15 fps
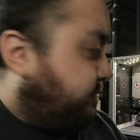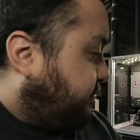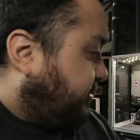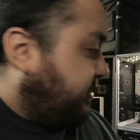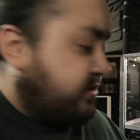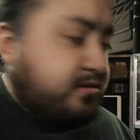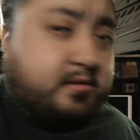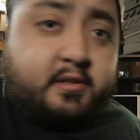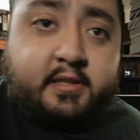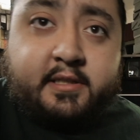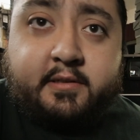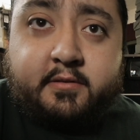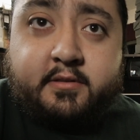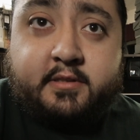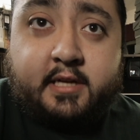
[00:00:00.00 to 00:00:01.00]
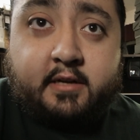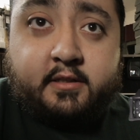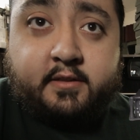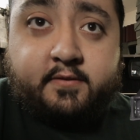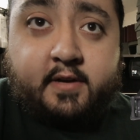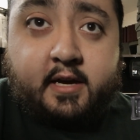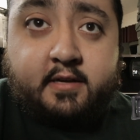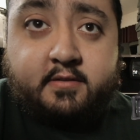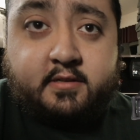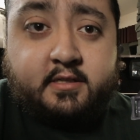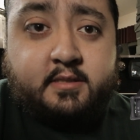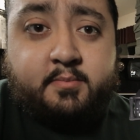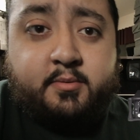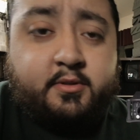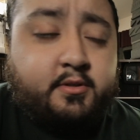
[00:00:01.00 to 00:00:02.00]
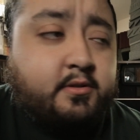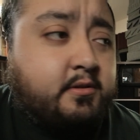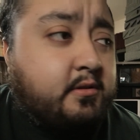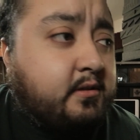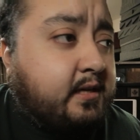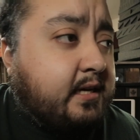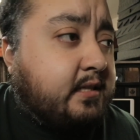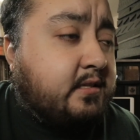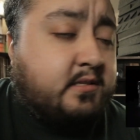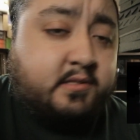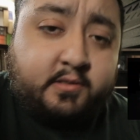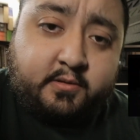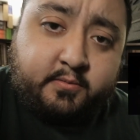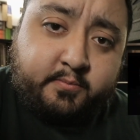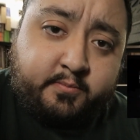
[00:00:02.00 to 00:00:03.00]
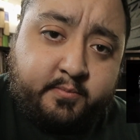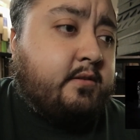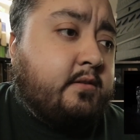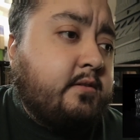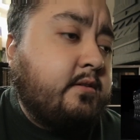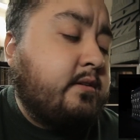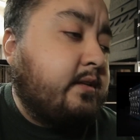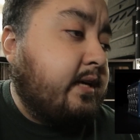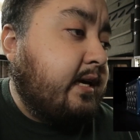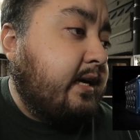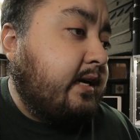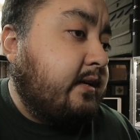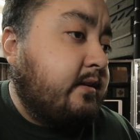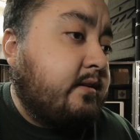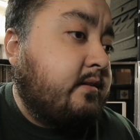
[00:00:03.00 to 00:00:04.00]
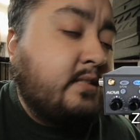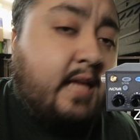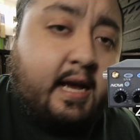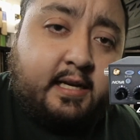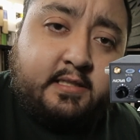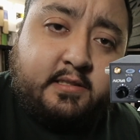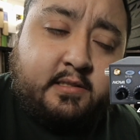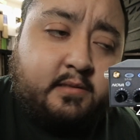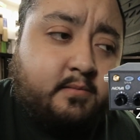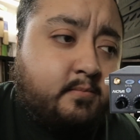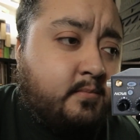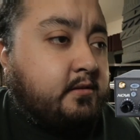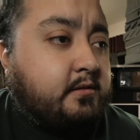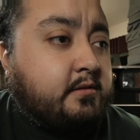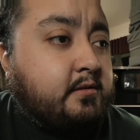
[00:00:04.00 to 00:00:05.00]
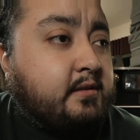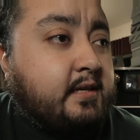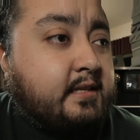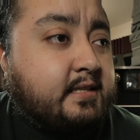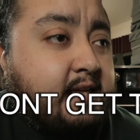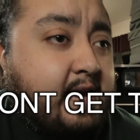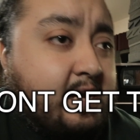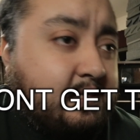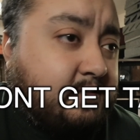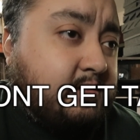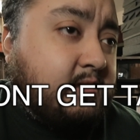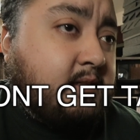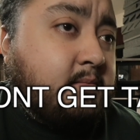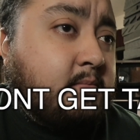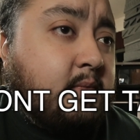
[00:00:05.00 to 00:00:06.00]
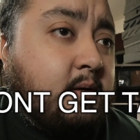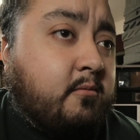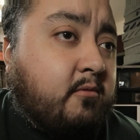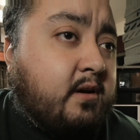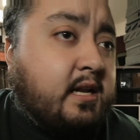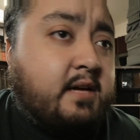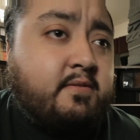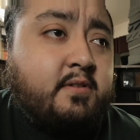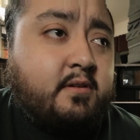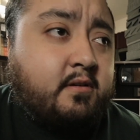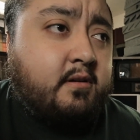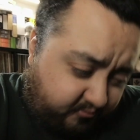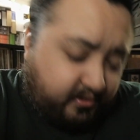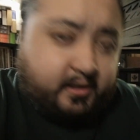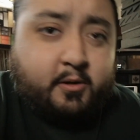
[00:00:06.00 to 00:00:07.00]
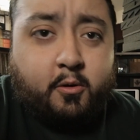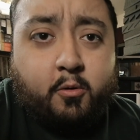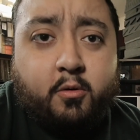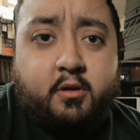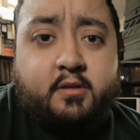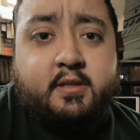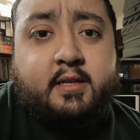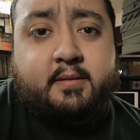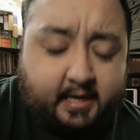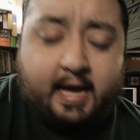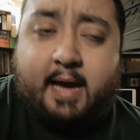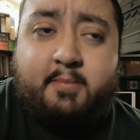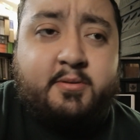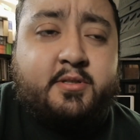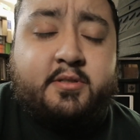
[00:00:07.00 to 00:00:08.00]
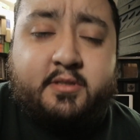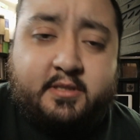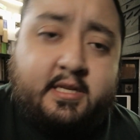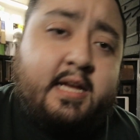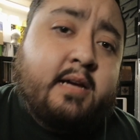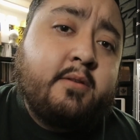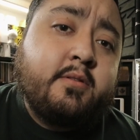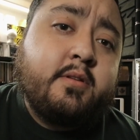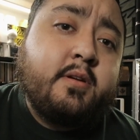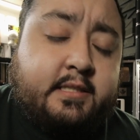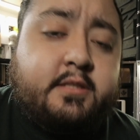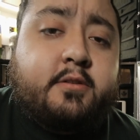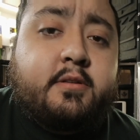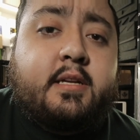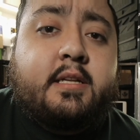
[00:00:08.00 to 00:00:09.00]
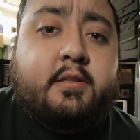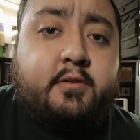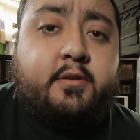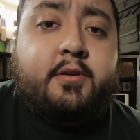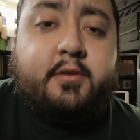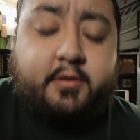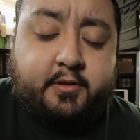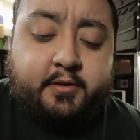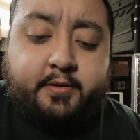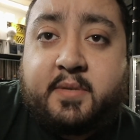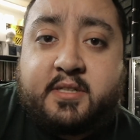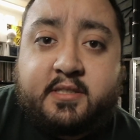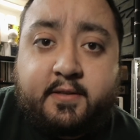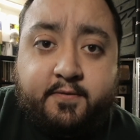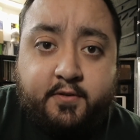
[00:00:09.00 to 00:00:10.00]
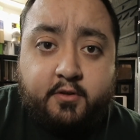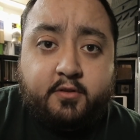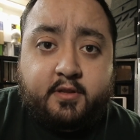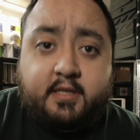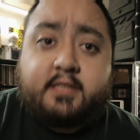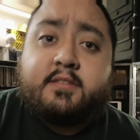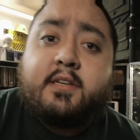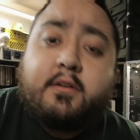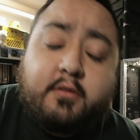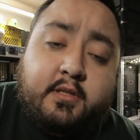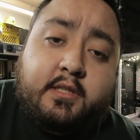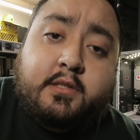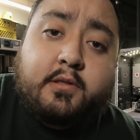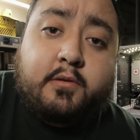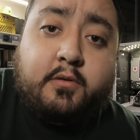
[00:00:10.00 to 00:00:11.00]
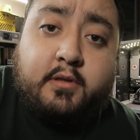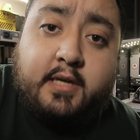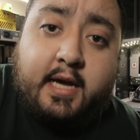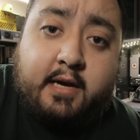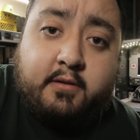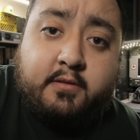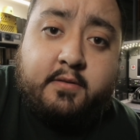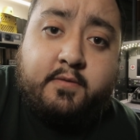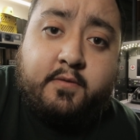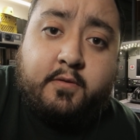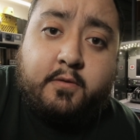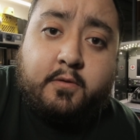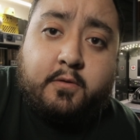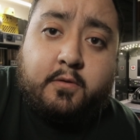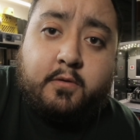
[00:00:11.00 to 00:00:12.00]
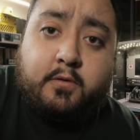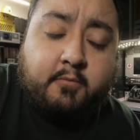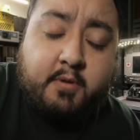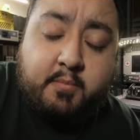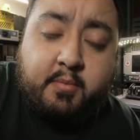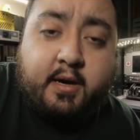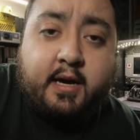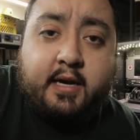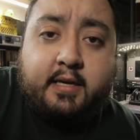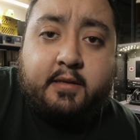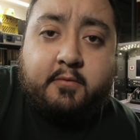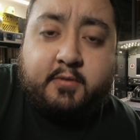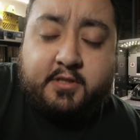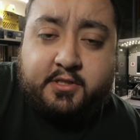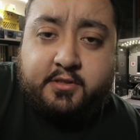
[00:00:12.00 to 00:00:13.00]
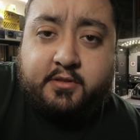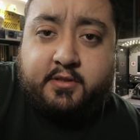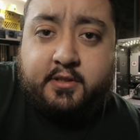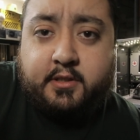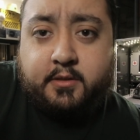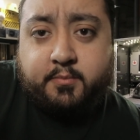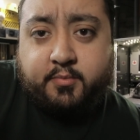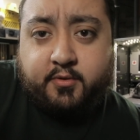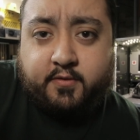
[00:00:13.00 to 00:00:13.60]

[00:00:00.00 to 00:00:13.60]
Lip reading: personally use sound devices, but you could get Zoom, you could get Saxcom, you could get Tascam. Whatever recorder that captures sound is gonna do you good. There's a few things that you need to look out for when choosing your